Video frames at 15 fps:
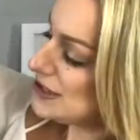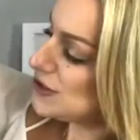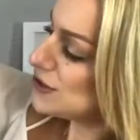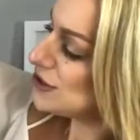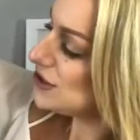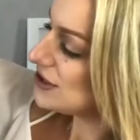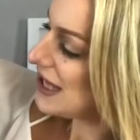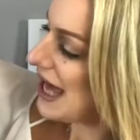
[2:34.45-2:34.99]
as
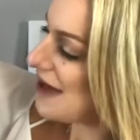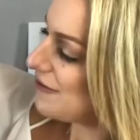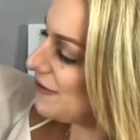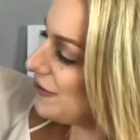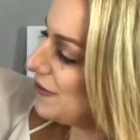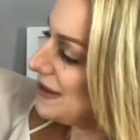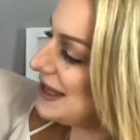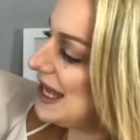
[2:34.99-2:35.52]
long as you're
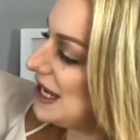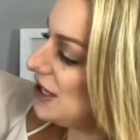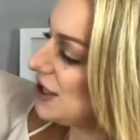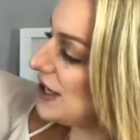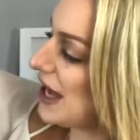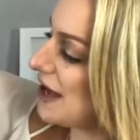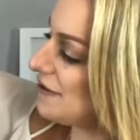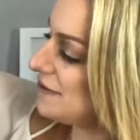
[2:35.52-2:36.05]
careful with it and
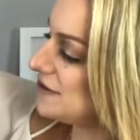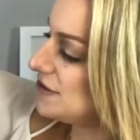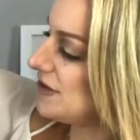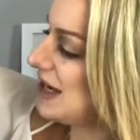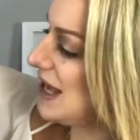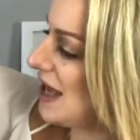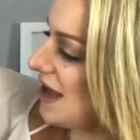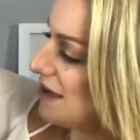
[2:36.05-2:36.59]
look after
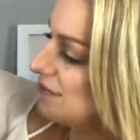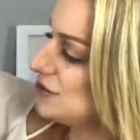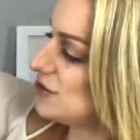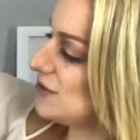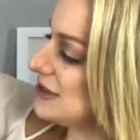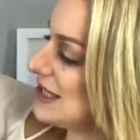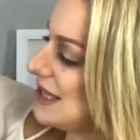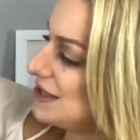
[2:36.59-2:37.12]
it, I'm
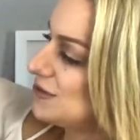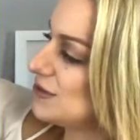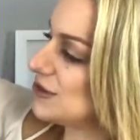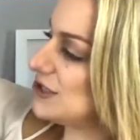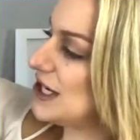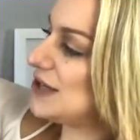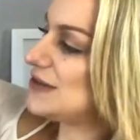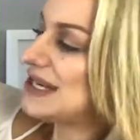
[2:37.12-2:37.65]
sure it's hand
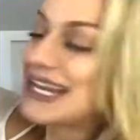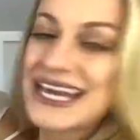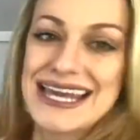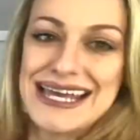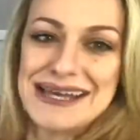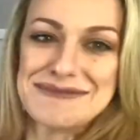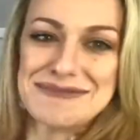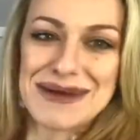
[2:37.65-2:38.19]
wash
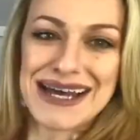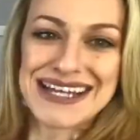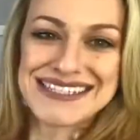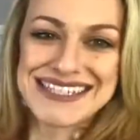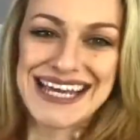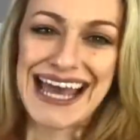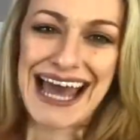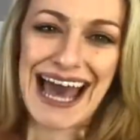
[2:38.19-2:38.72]
only. But
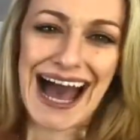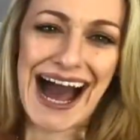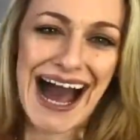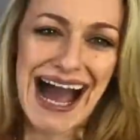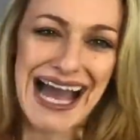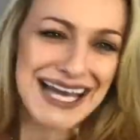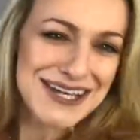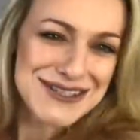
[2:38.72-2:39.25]

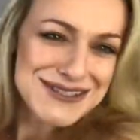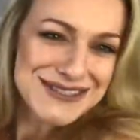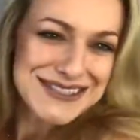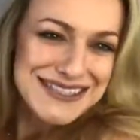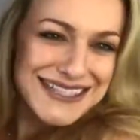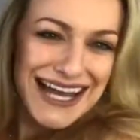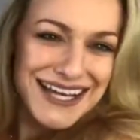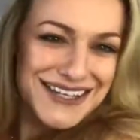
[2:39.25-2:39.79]
I
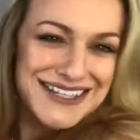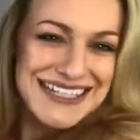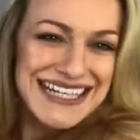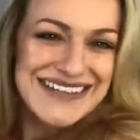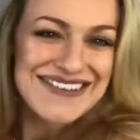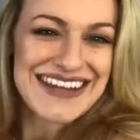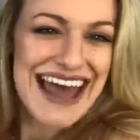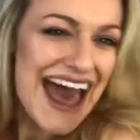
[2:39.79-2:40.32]
couldn't
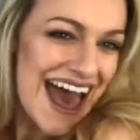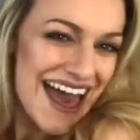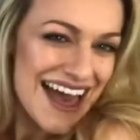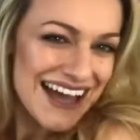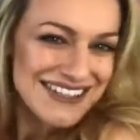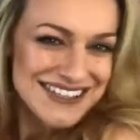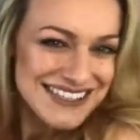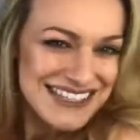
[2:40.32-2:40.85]
leave it there.
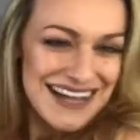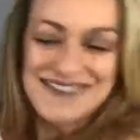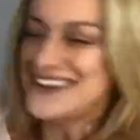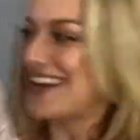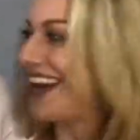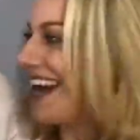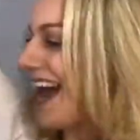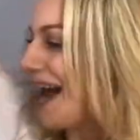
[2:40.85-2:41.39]
I just love
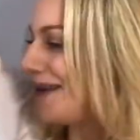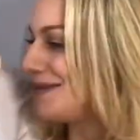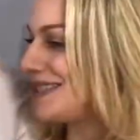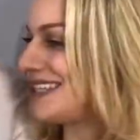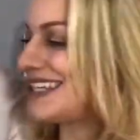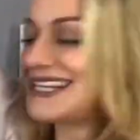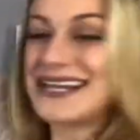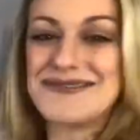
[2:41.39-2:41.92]
it, I
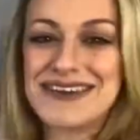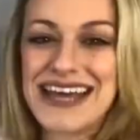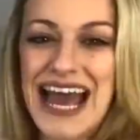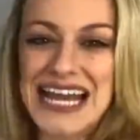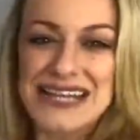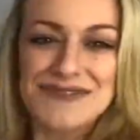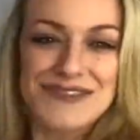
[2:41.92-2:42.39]
absolutely love it. And